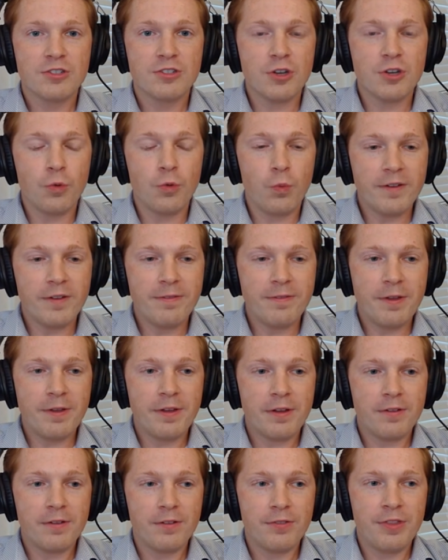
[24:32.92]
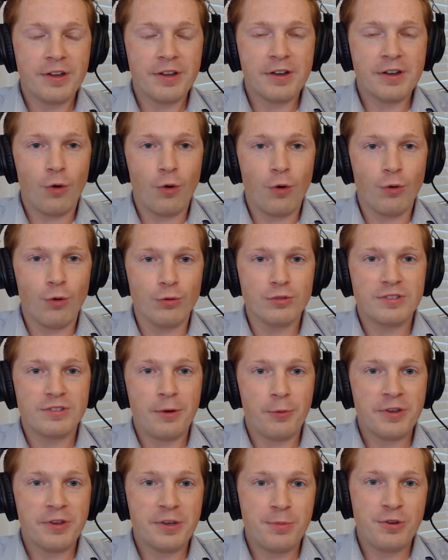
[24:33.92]
So one of the, the goals
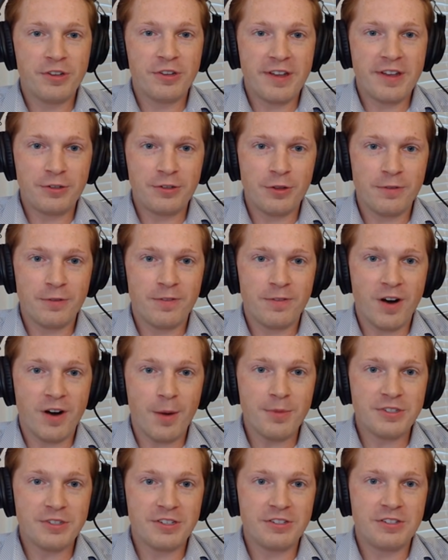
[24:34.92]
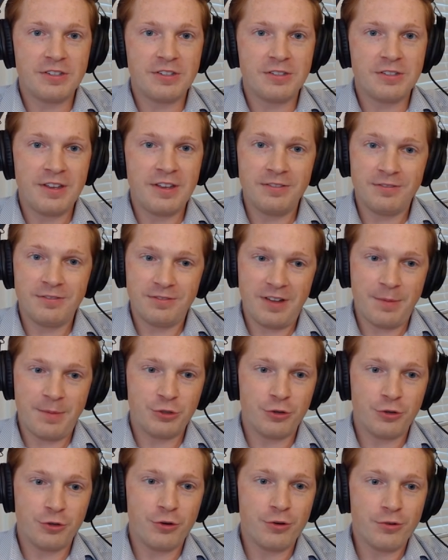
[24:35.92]
that we communicate to the pharmacies is, and
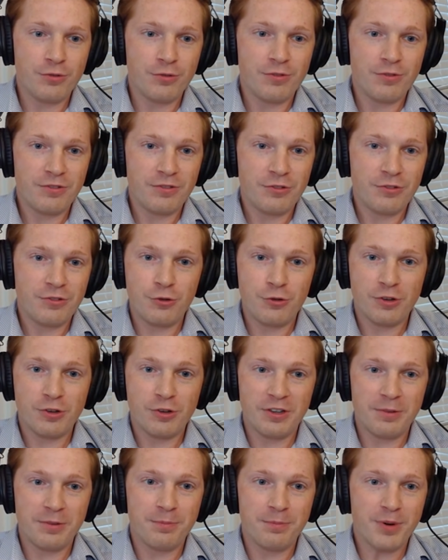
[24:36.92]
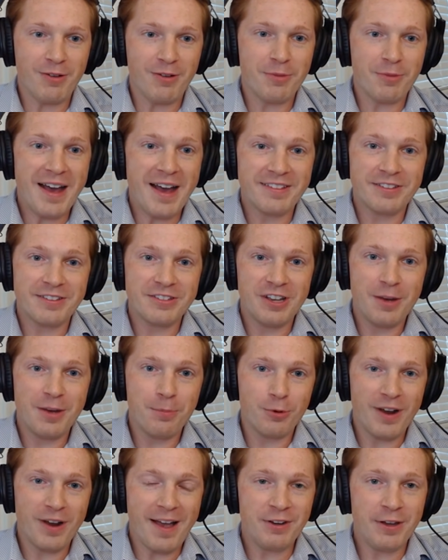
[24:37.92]
I'm sure you could probably back this
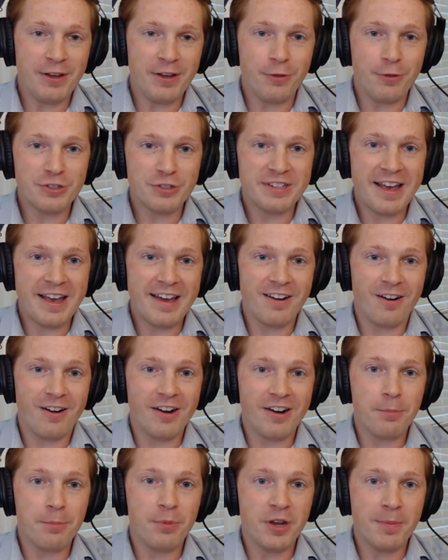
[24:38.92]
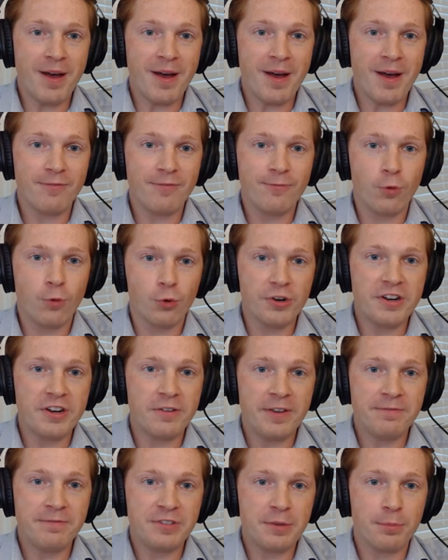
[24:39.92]
up or have another stat on it, but about forty to
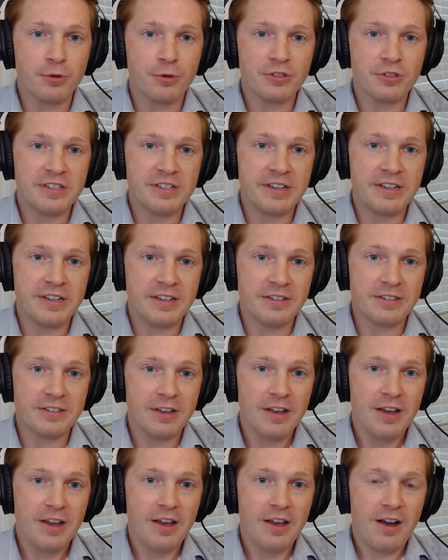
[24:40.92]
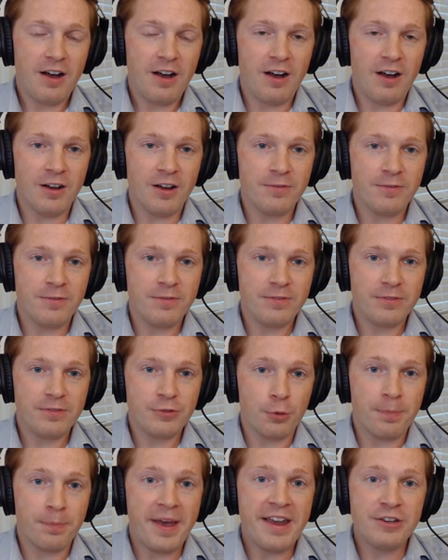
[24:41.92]
fifty percent of
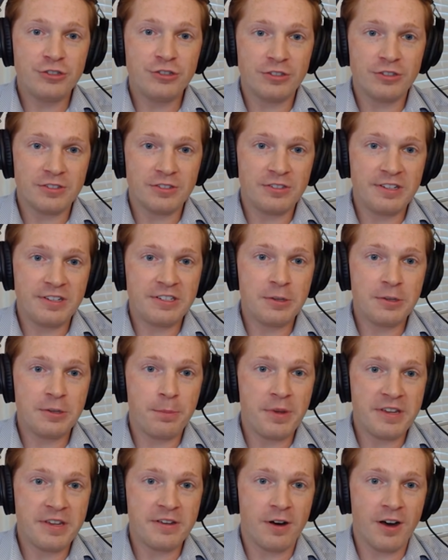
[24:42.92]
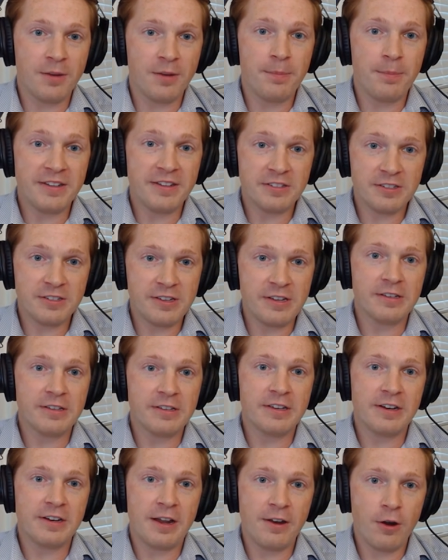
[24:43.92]
your patients need to be on
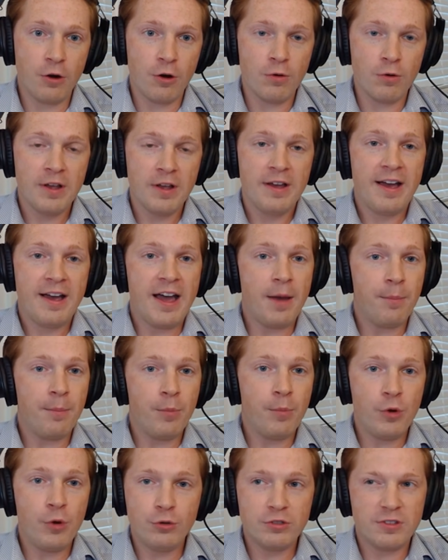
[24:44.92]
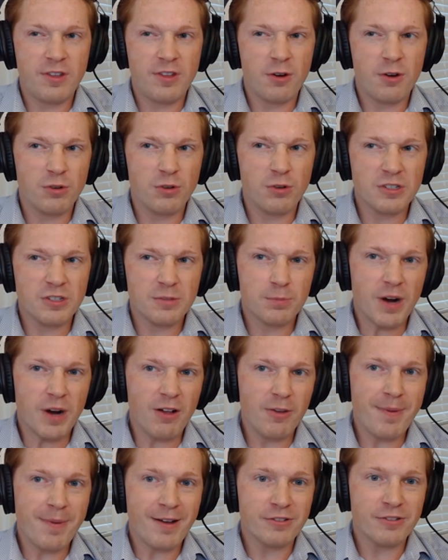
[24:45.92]
MedSync. And I know at Moose, there was
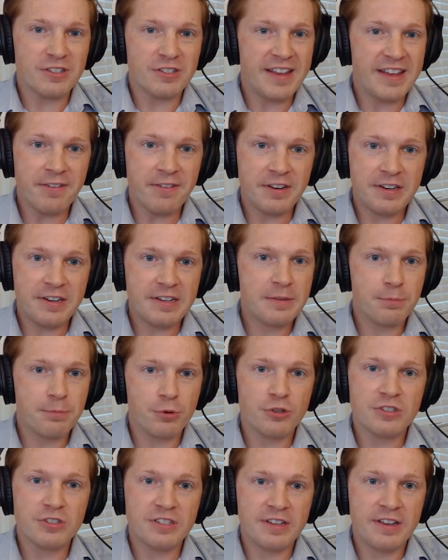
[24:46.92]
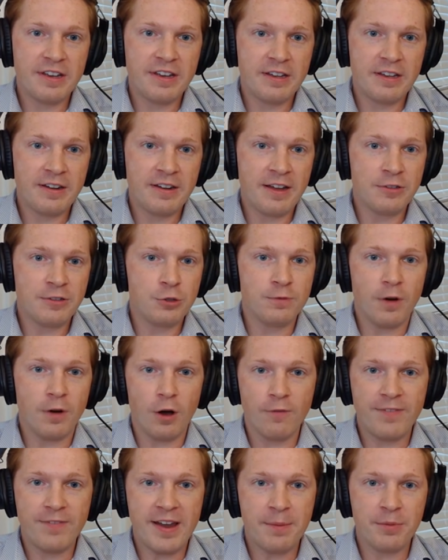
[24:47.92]
probably about seventy percent. At
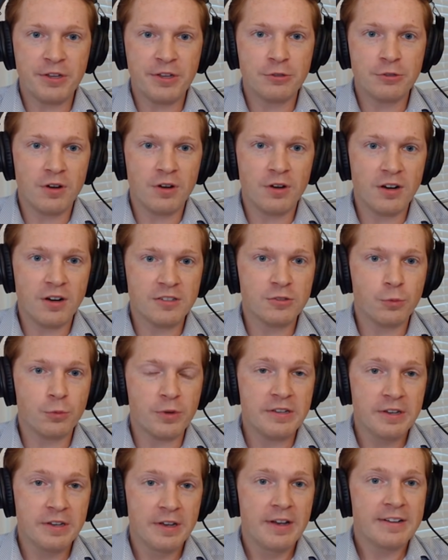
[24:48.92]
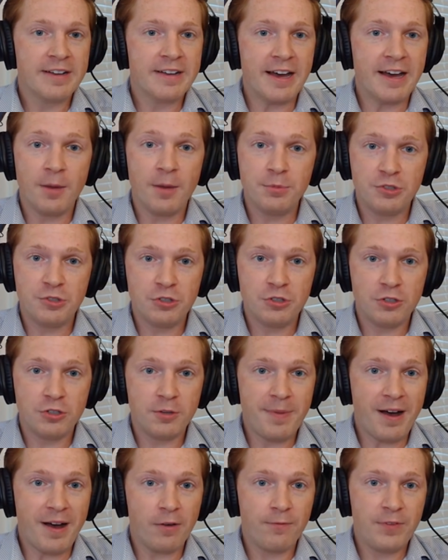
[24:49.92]
Duval Family Drugs, we got up to
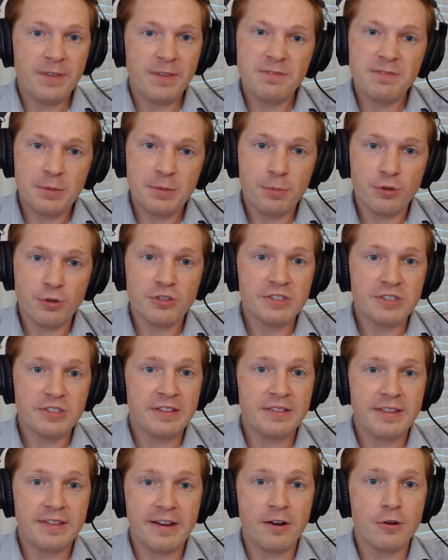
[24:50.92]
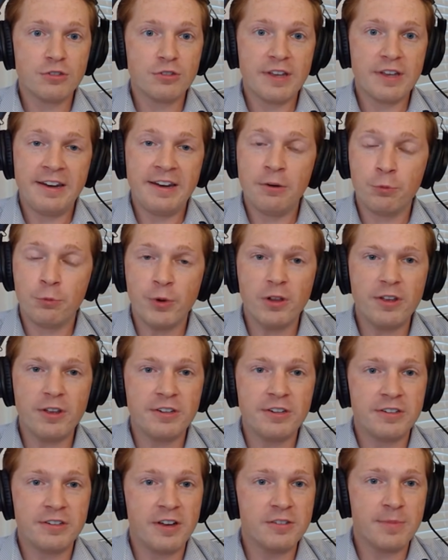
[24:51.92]
about fifty percent theirs. And it
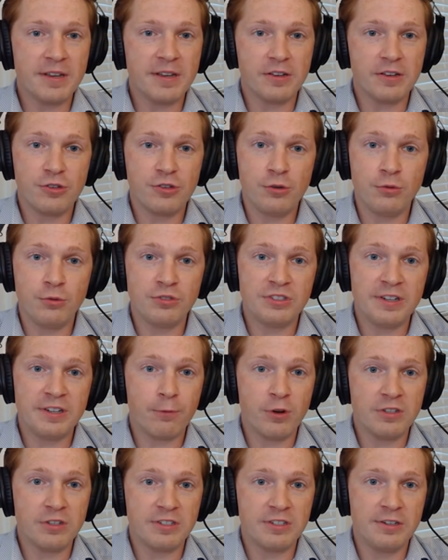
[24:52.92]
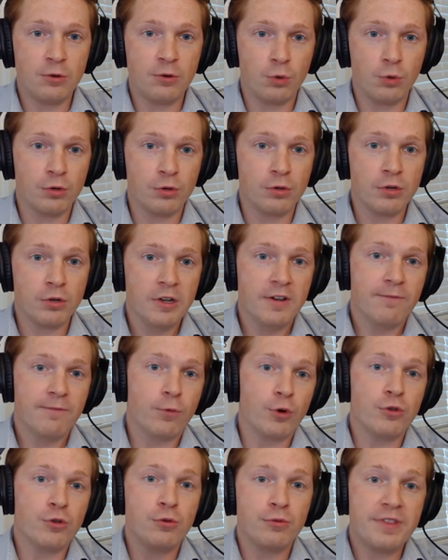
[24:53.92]
really does make a huge difference in order
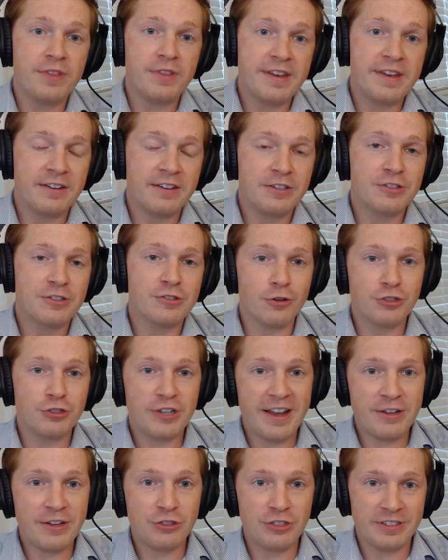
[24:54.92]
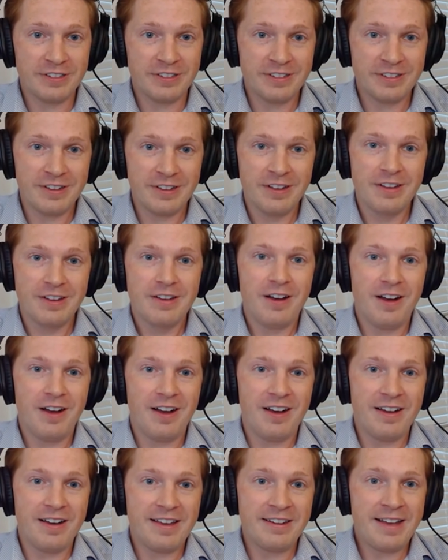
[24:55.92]
for you then to start changing
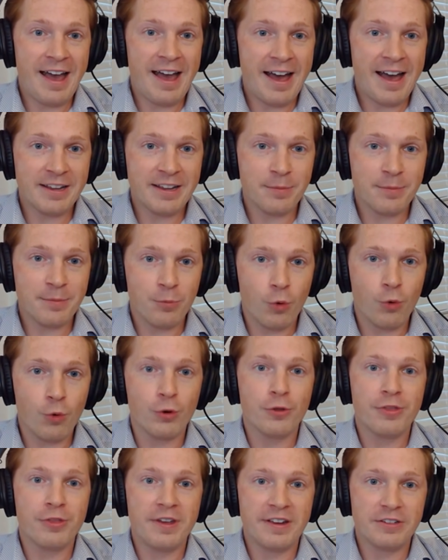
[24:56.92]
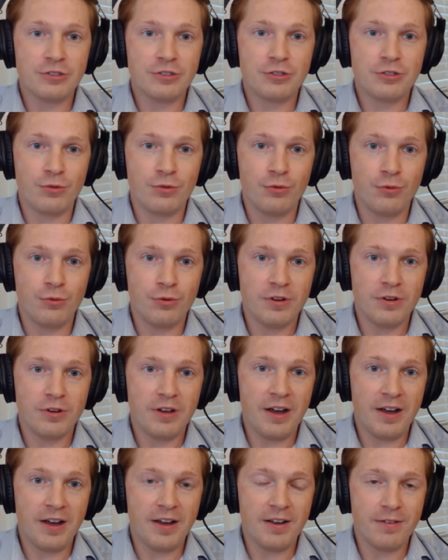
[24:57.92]
uh, and adding more things to
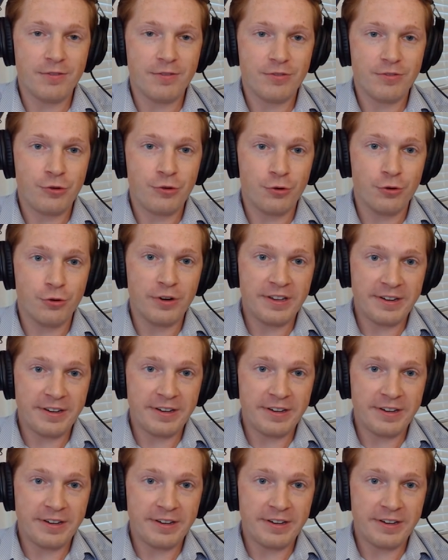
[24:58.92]
uh, your